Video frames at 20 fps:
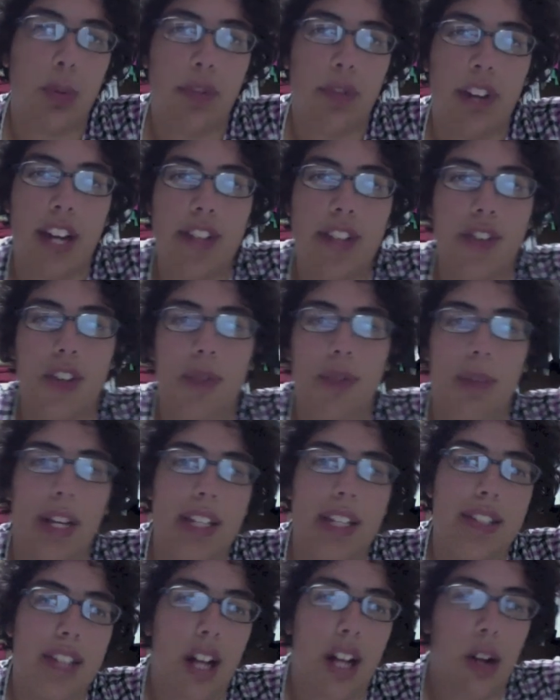Supervisor and
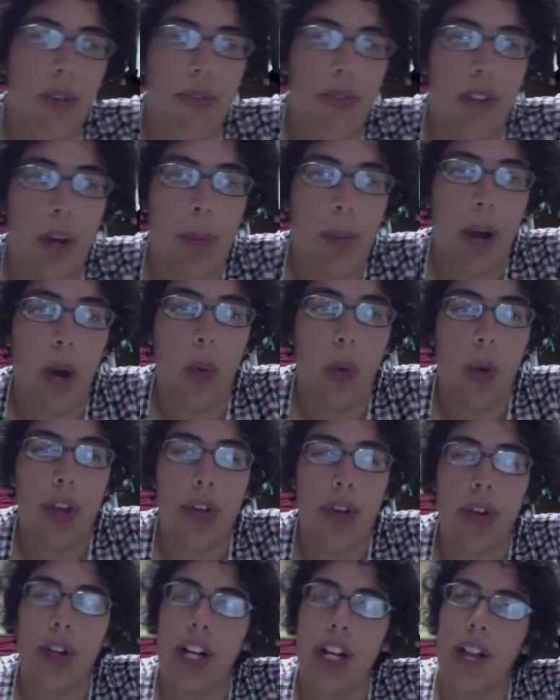myself about
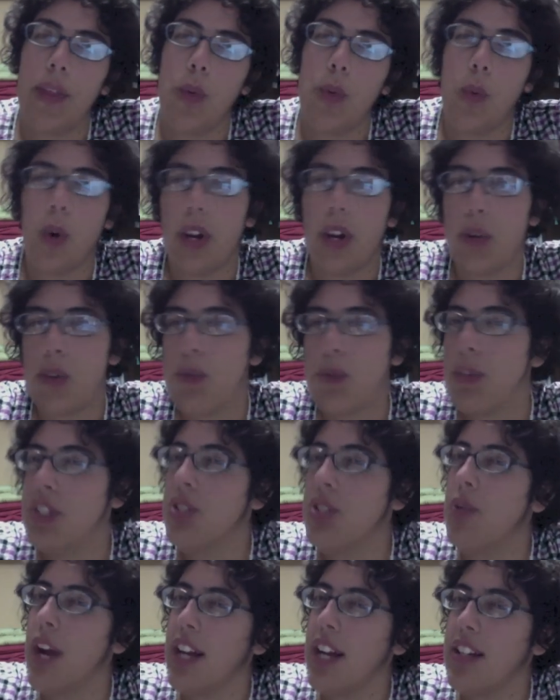whether or not the warning was
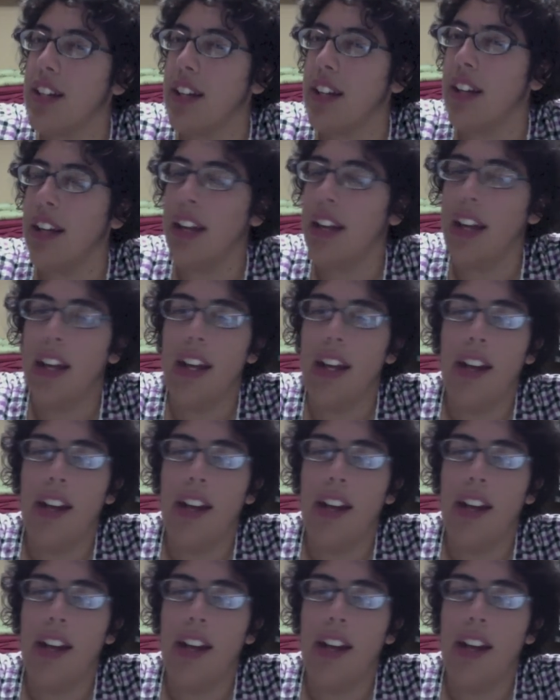misdirected.